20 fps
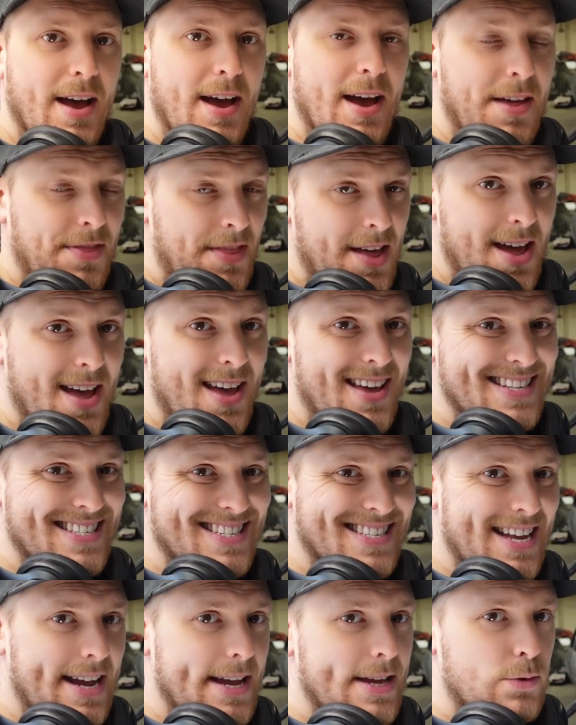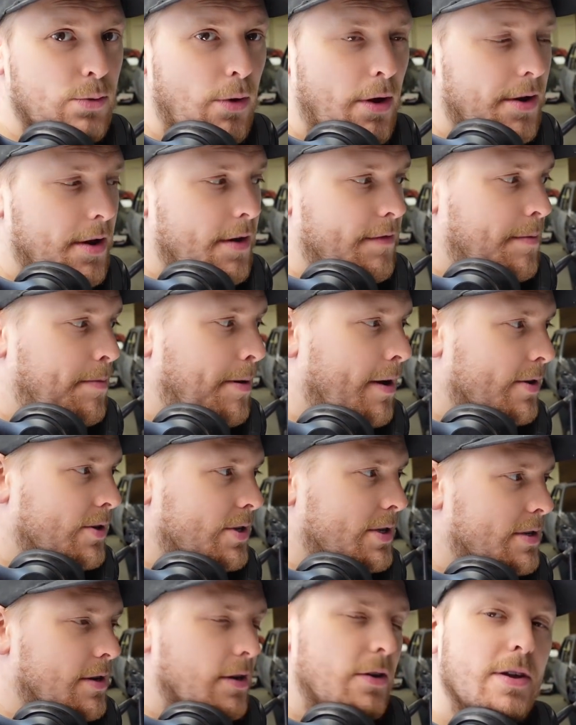And there is stage one of the
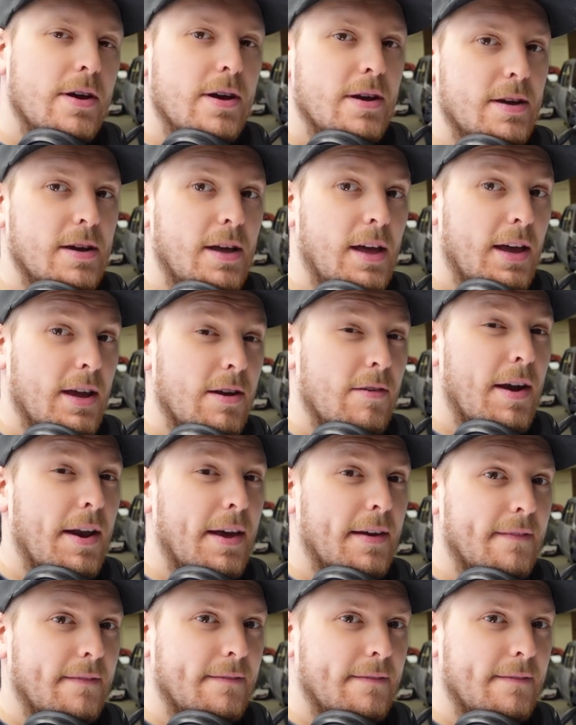polishing done. Are you ready?